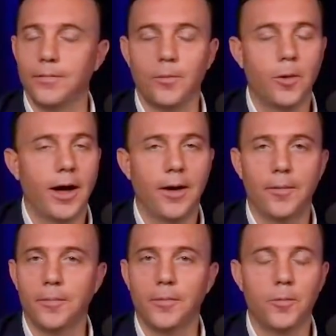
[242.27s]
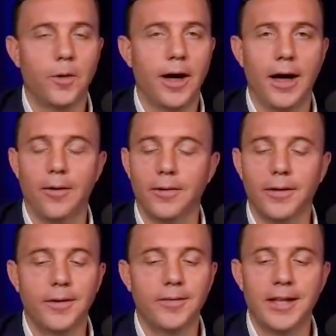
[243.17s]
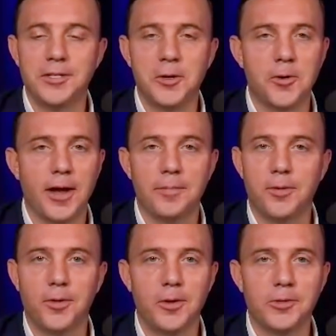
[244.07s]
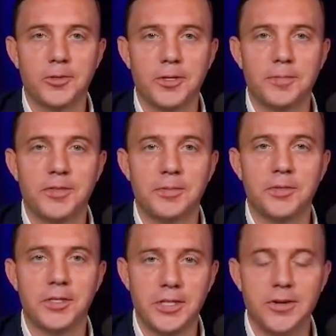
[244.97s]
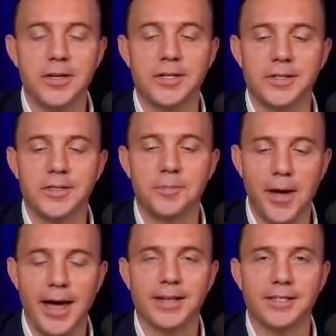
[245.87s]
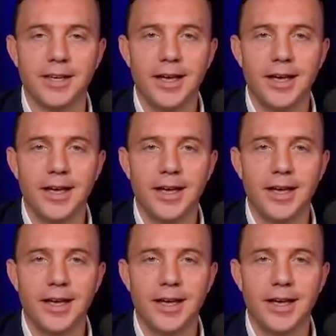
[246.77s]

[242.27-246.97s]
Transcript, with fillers: Wow. Wow. That's incredible. Those are some some serious specs.